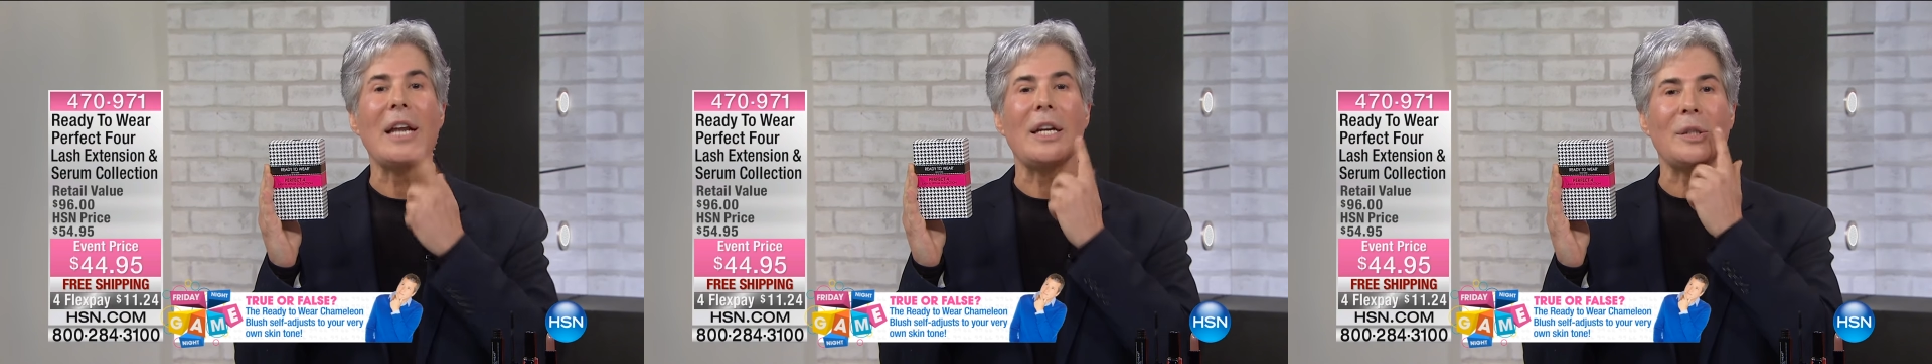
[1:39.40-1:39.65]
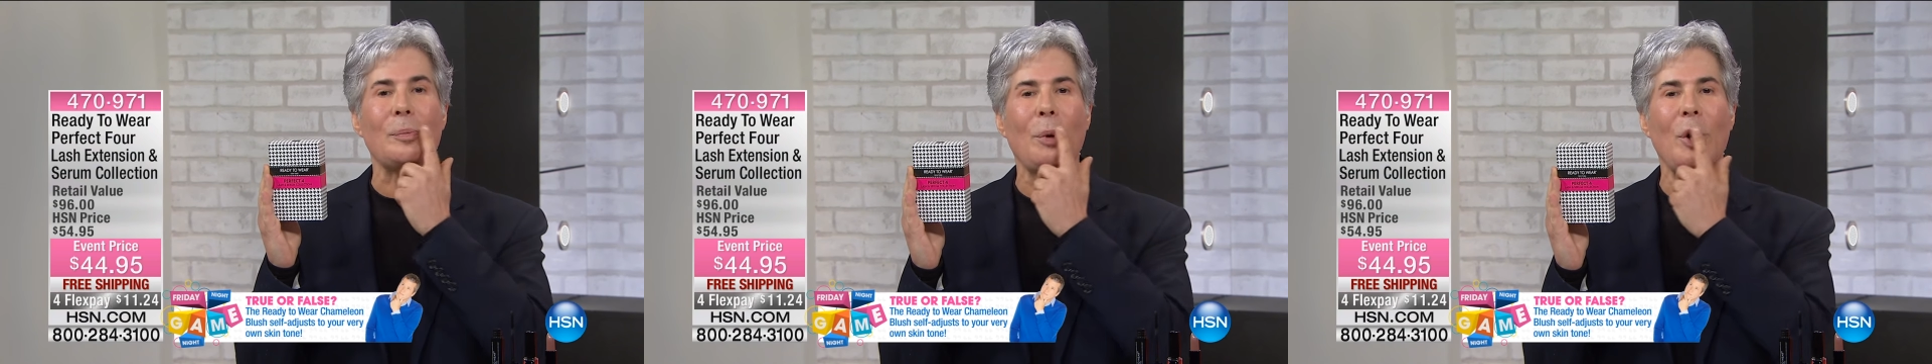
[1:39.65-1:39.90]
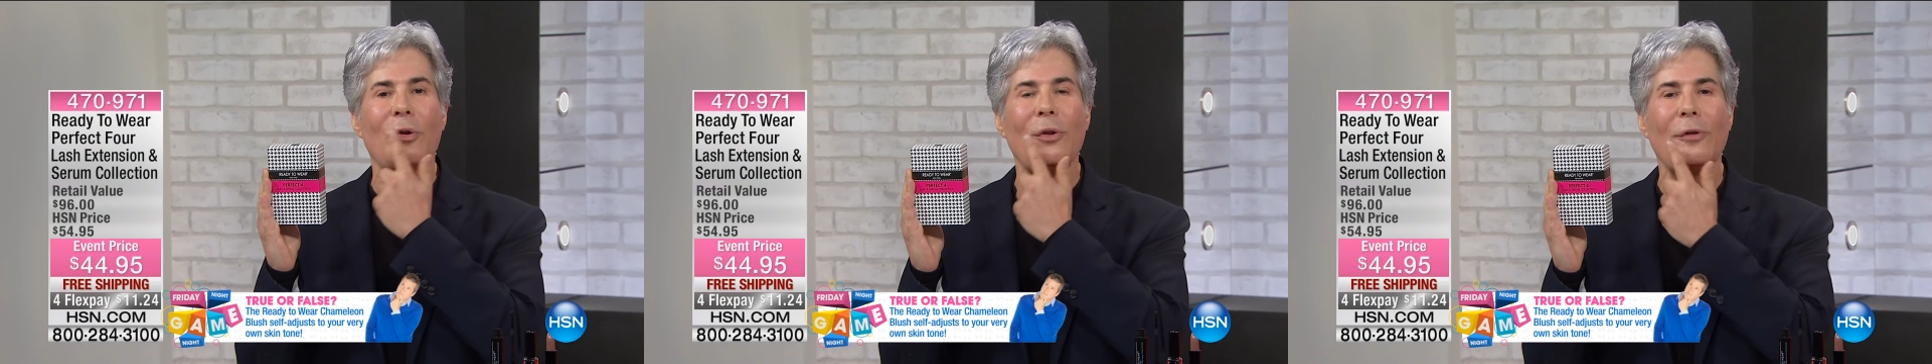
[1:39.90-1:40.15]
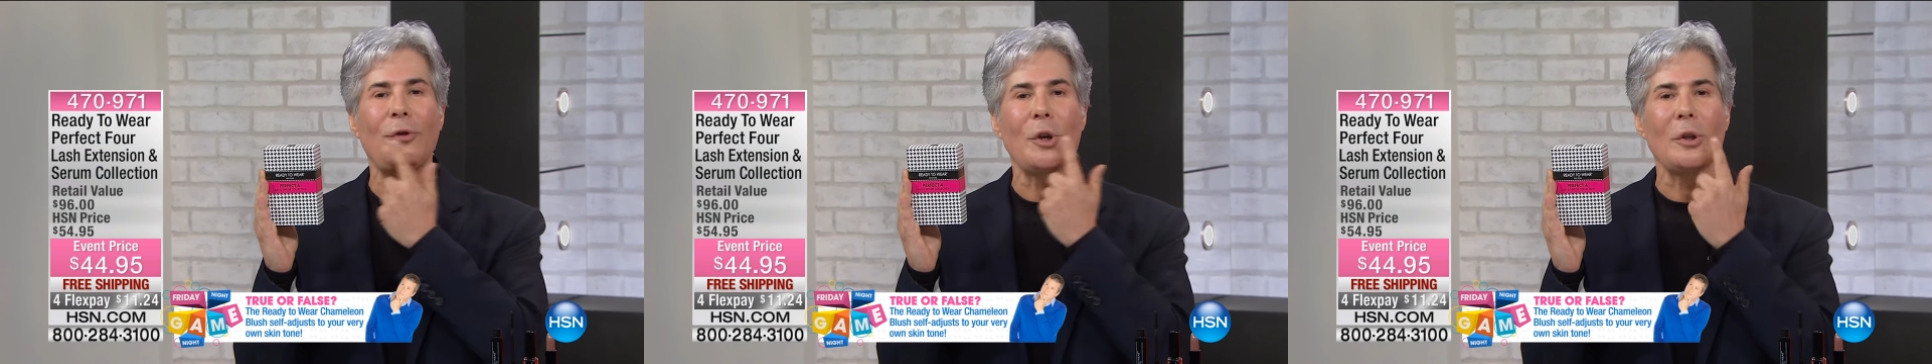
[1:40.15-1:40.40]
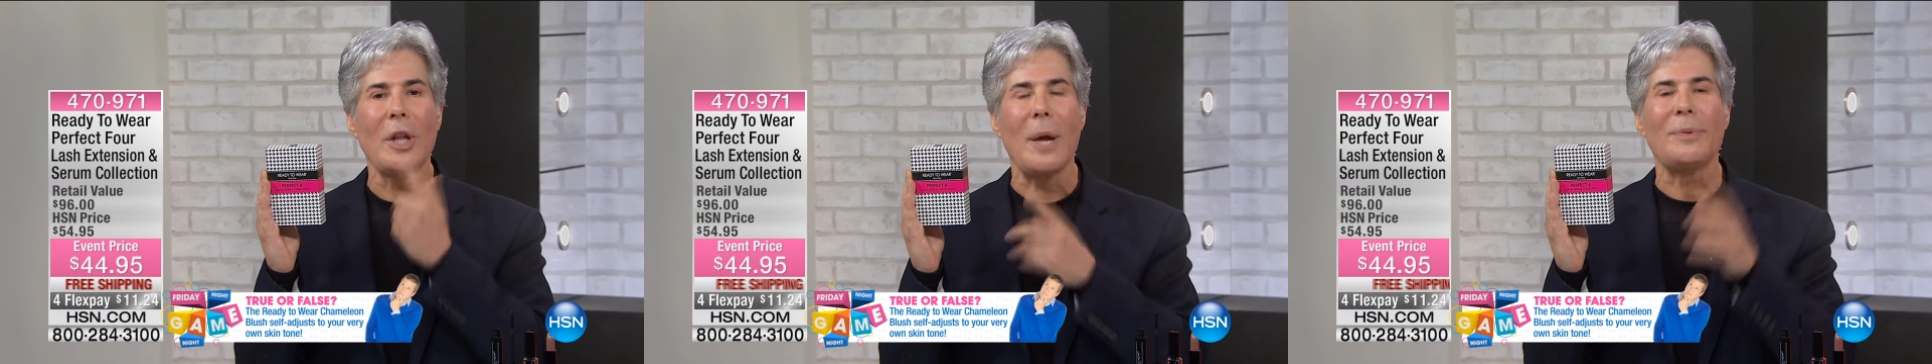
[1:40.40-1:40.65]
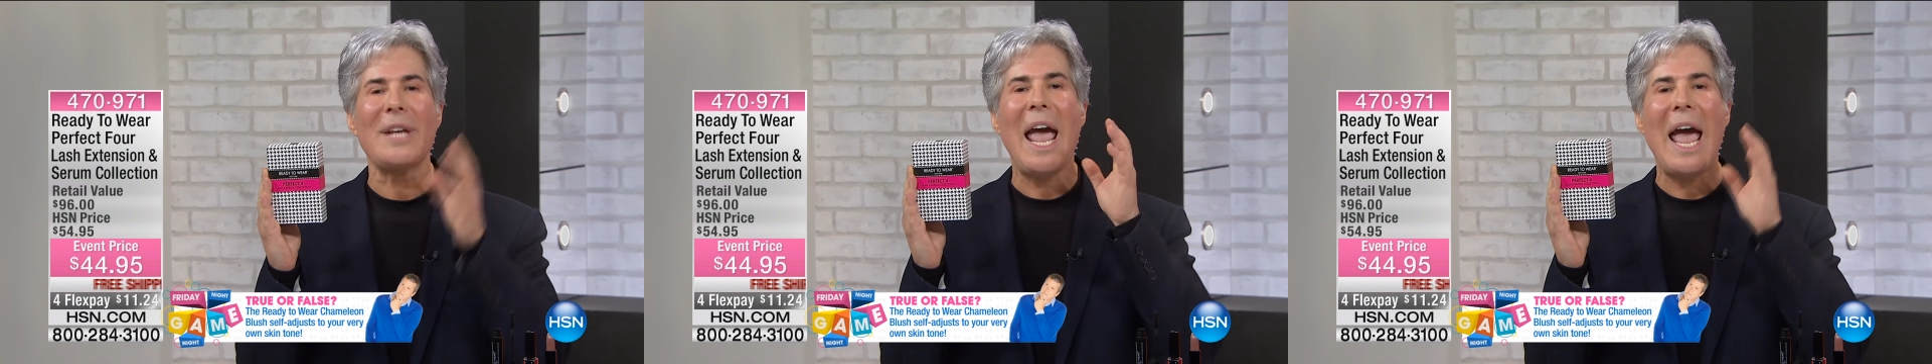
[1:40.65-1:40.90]
and it's perfect for your
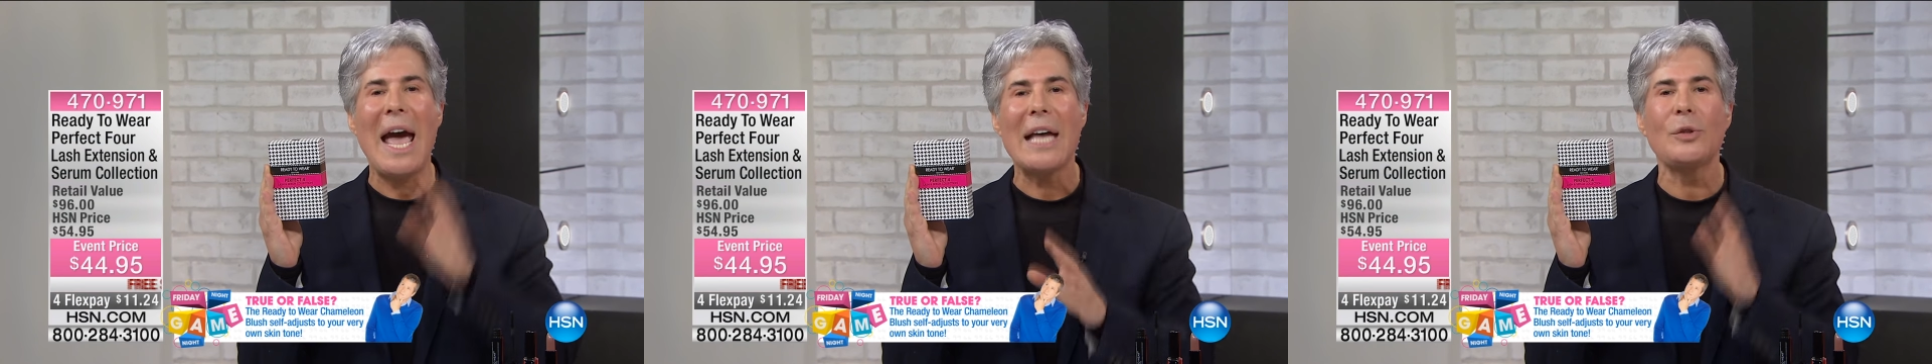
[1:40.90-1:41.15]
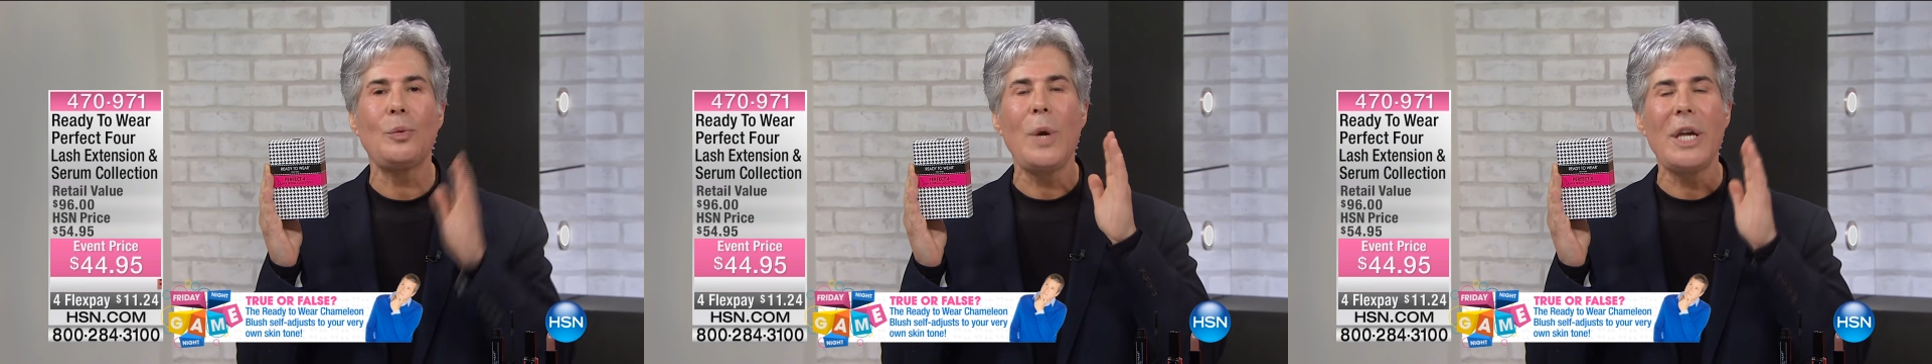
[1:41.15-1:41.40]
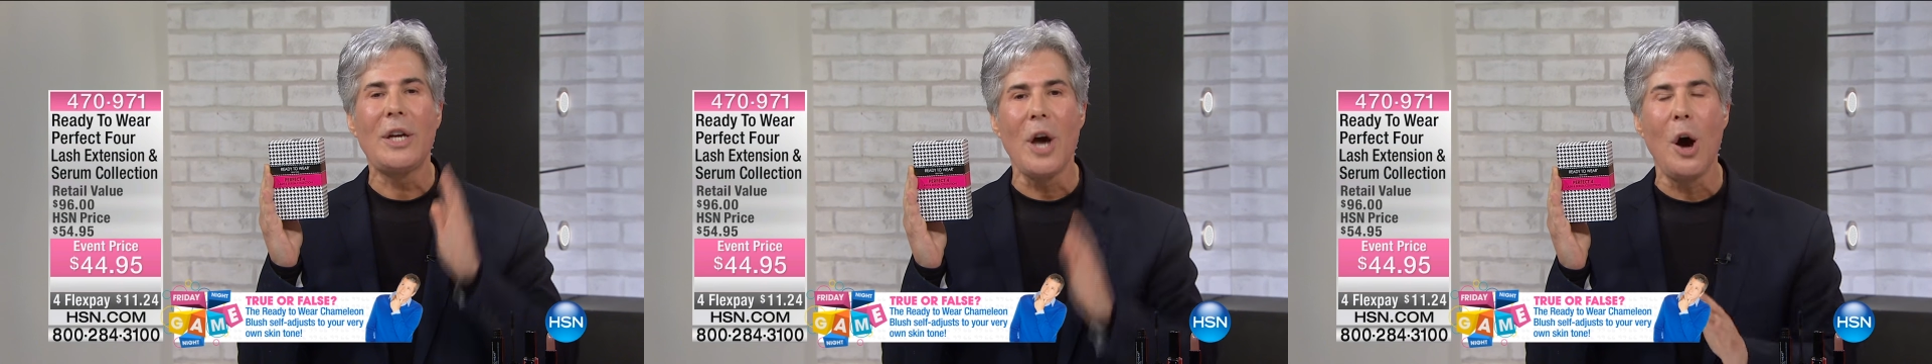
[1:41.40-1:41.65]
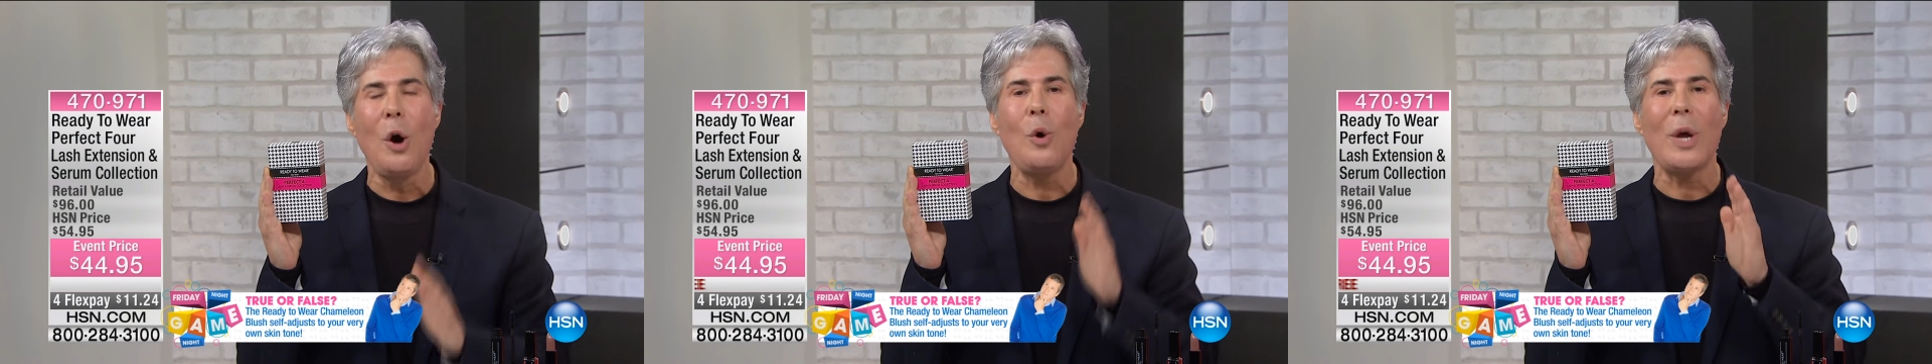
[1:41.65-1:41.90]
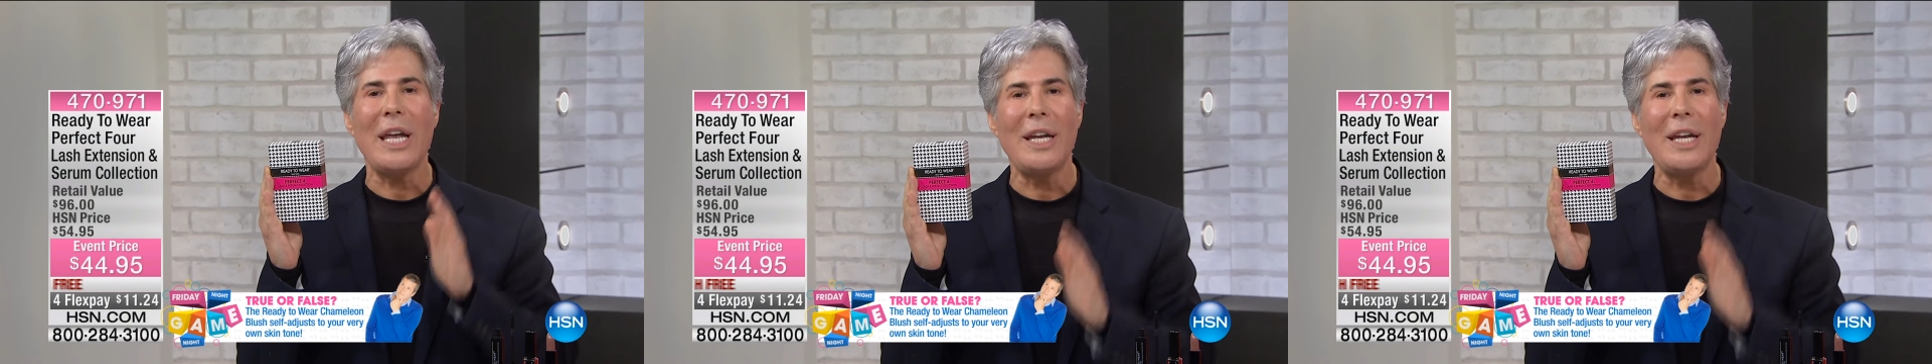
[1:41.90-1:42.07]
lips. As we go